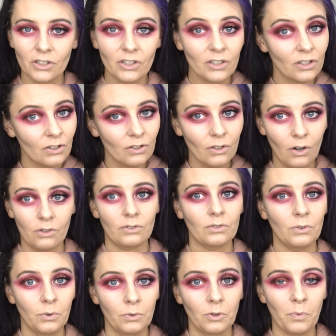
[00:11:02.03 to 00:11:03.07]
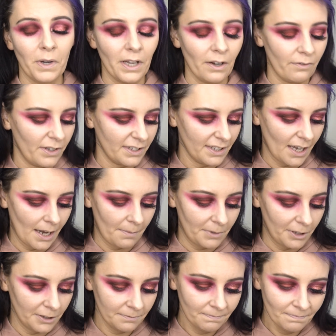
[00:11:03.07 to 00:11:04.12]
does not hold the weight of this
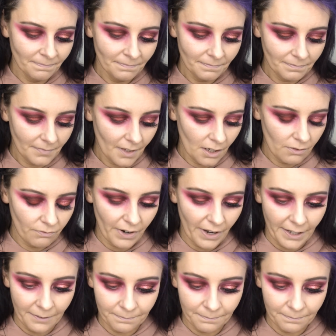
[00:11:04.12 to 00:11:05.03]
camera. Right,